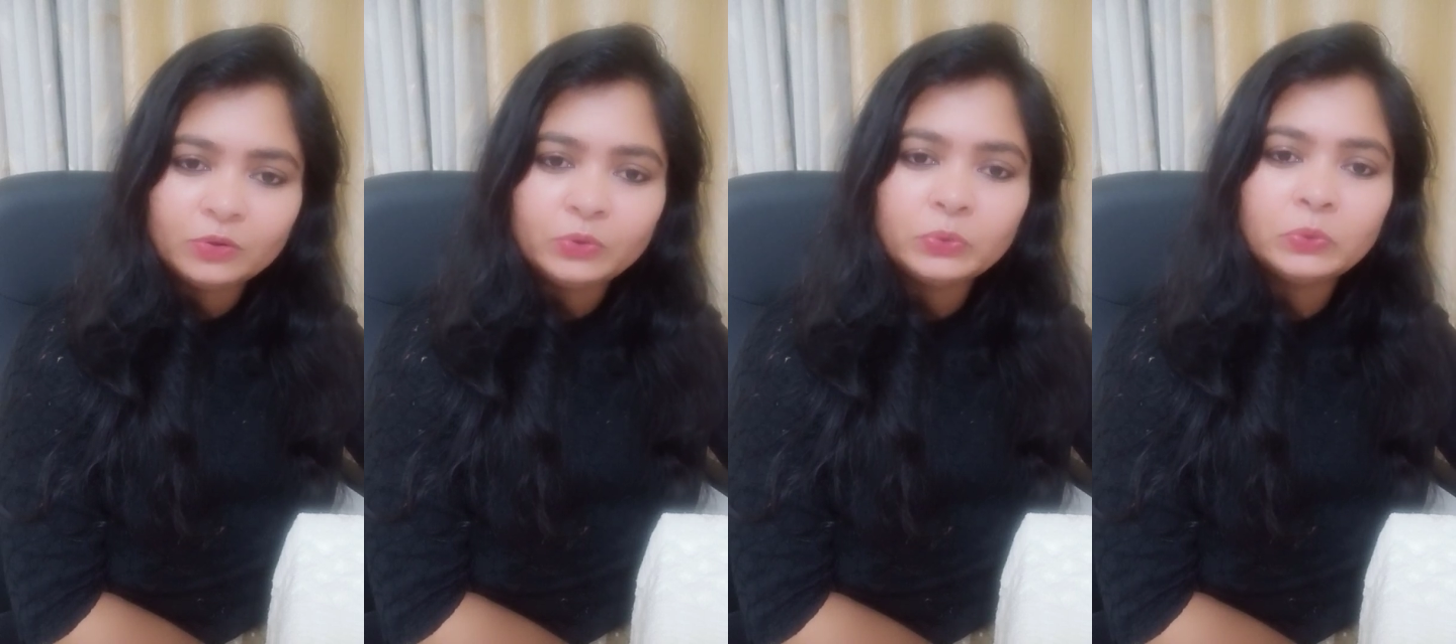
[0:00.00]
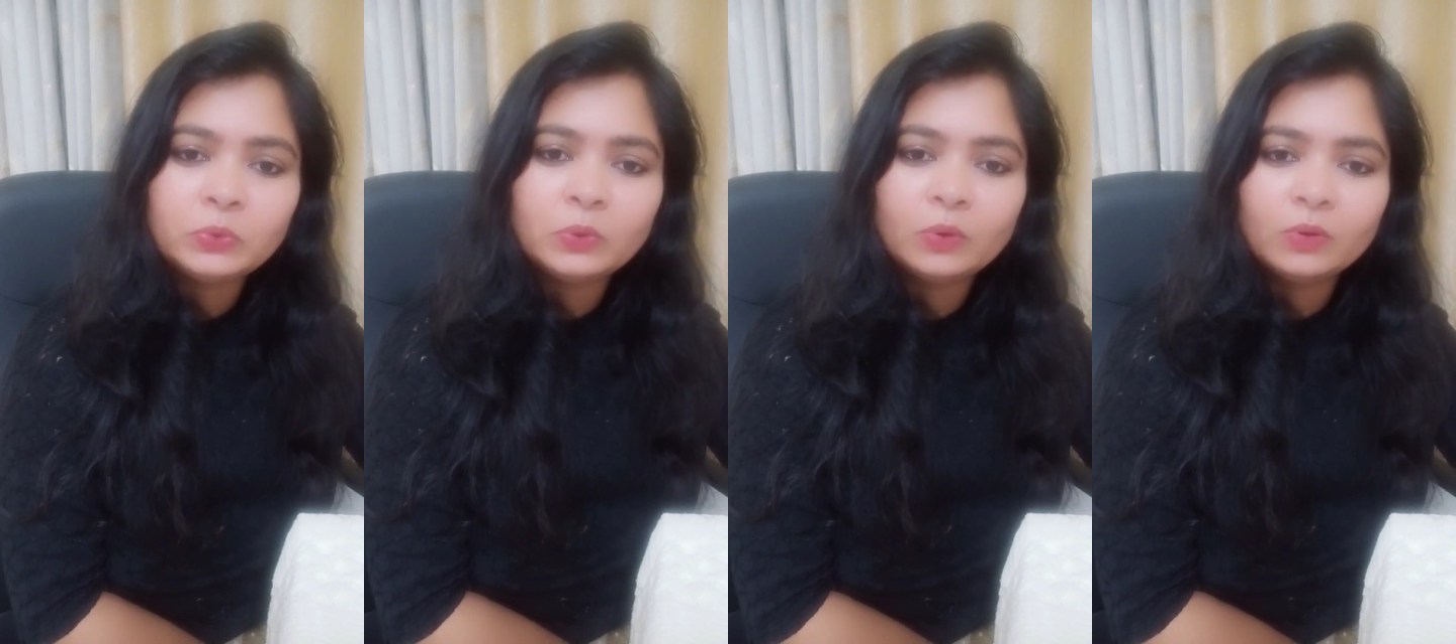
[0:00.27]

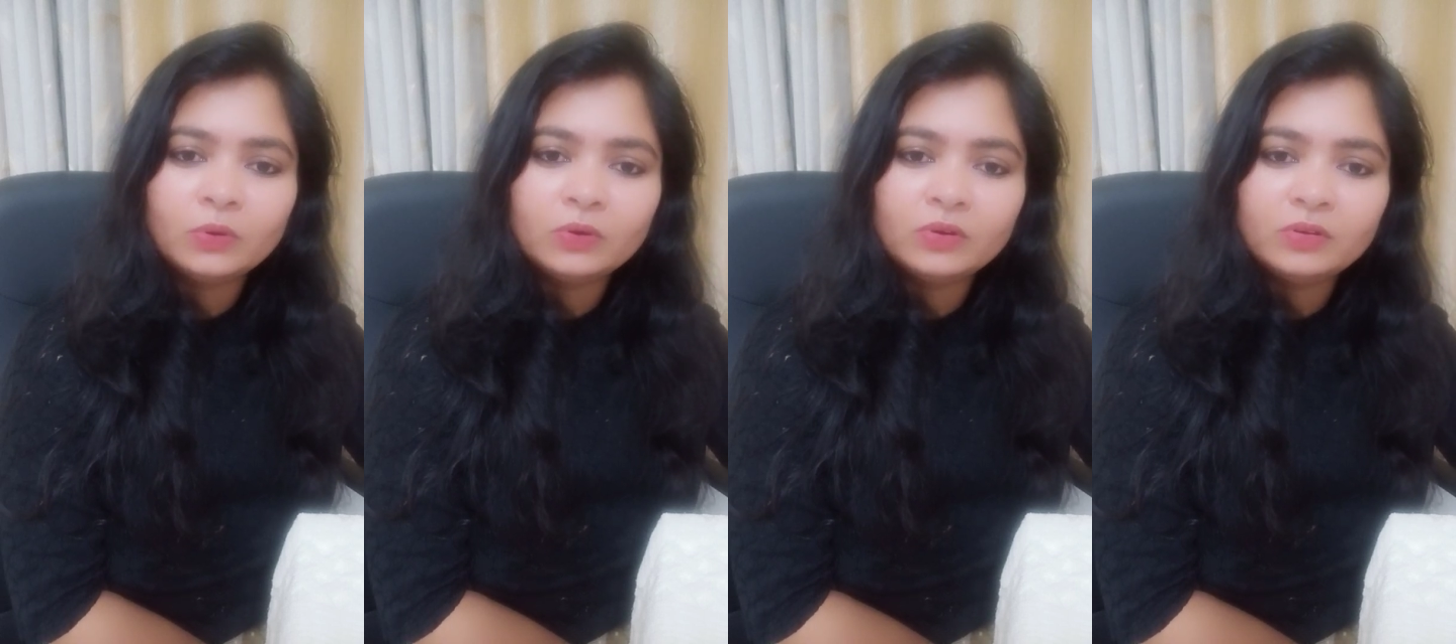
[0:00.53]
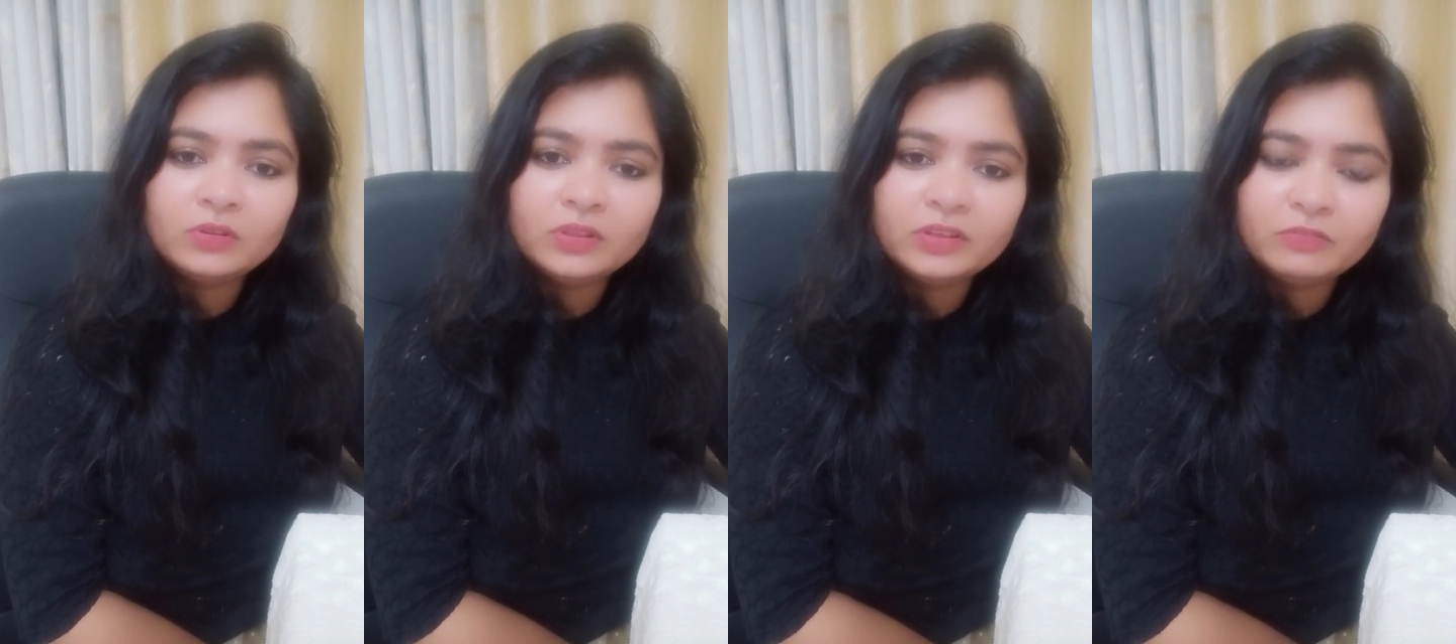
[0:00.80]
to
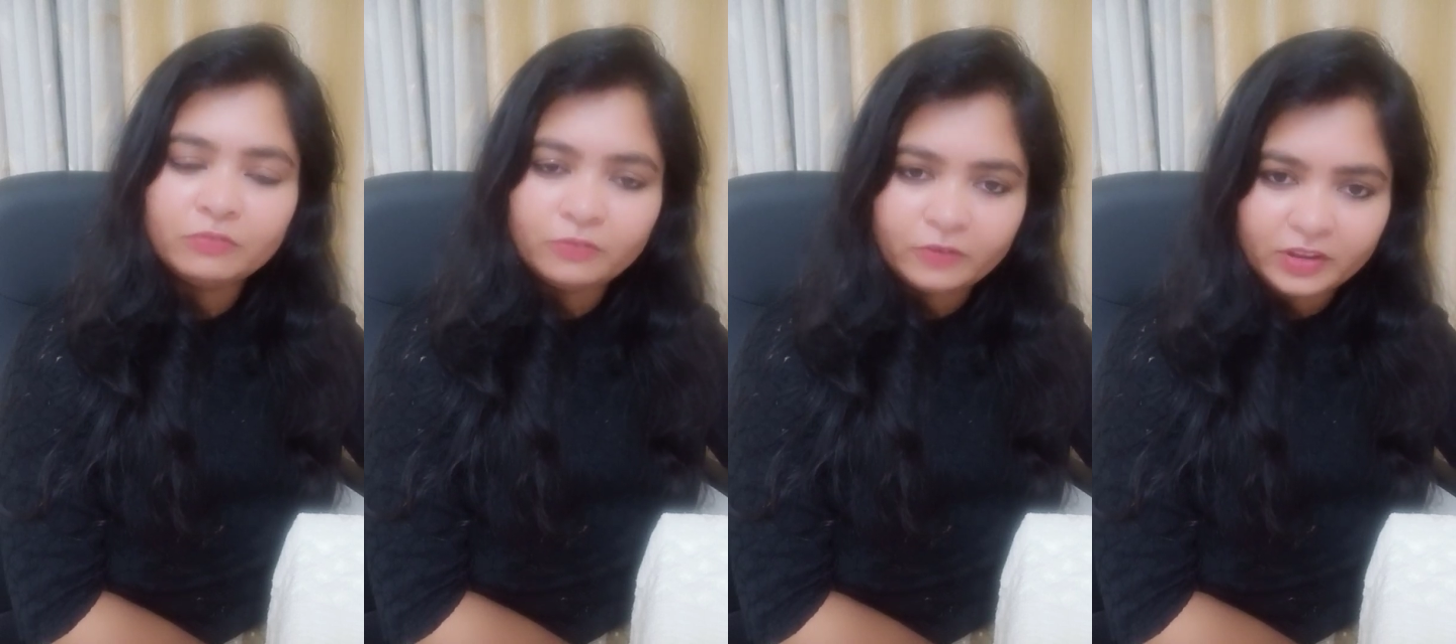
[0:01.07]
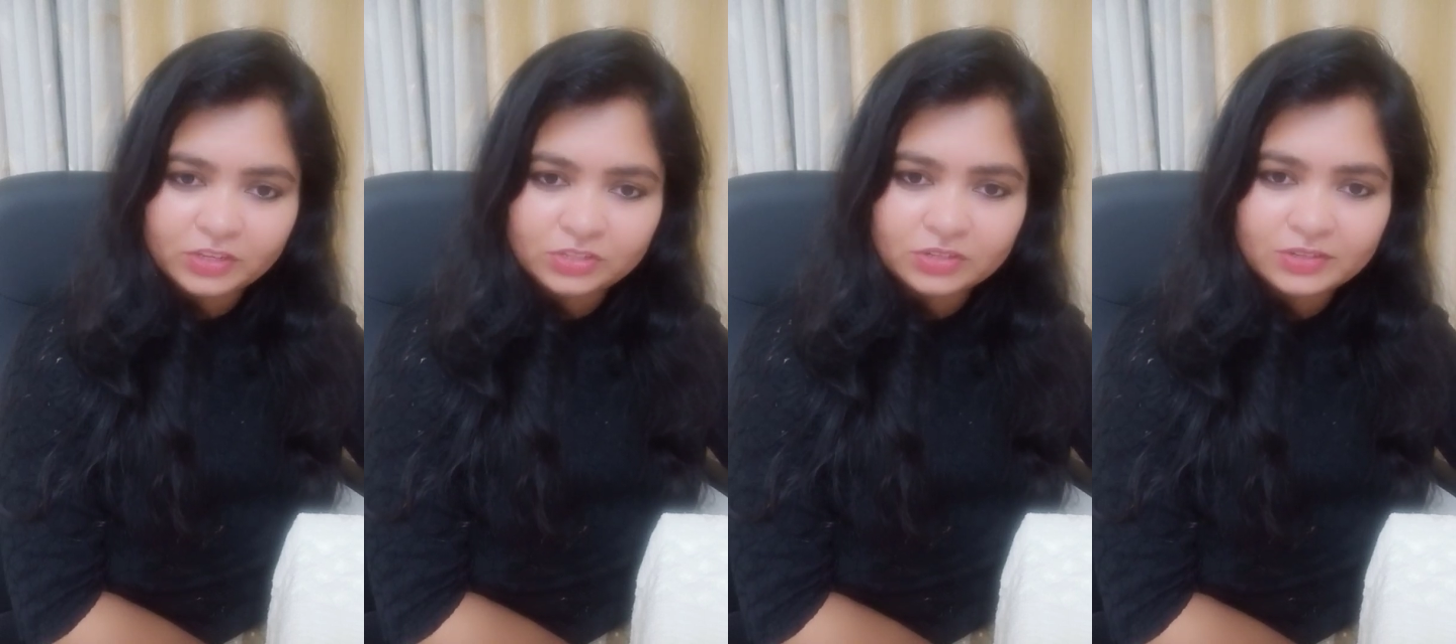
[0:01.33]
all the
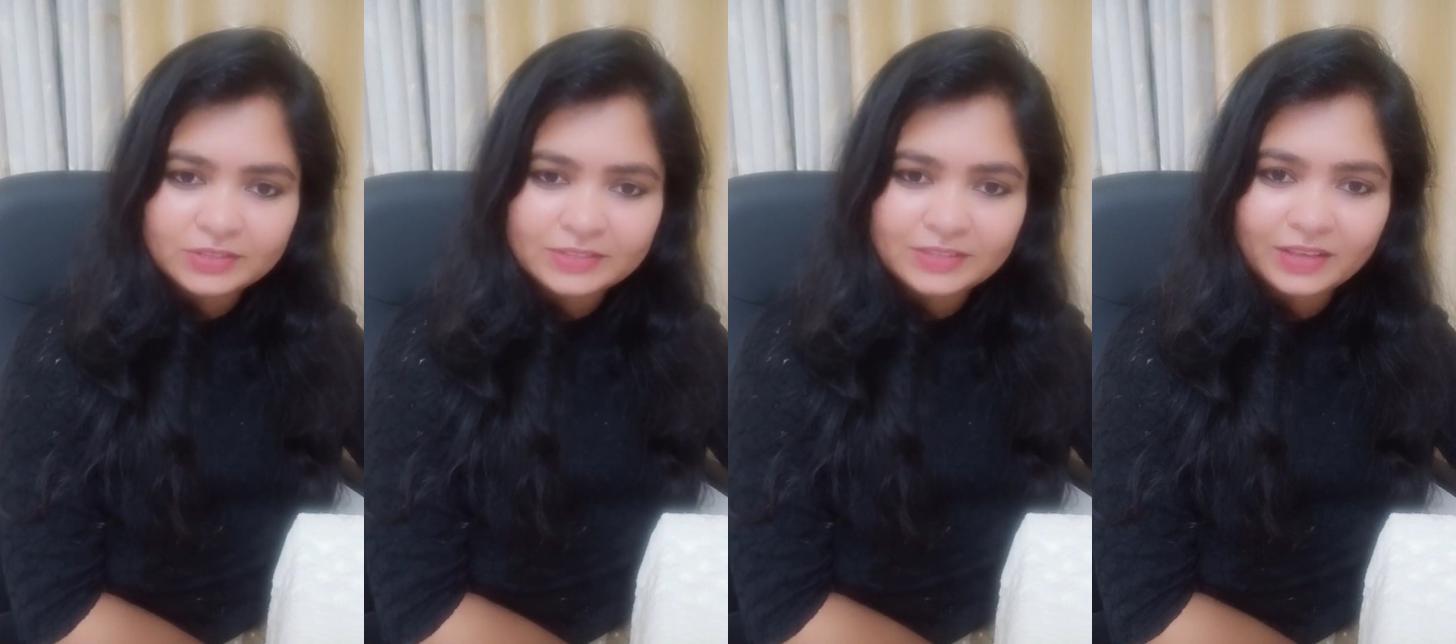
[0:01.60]
freshers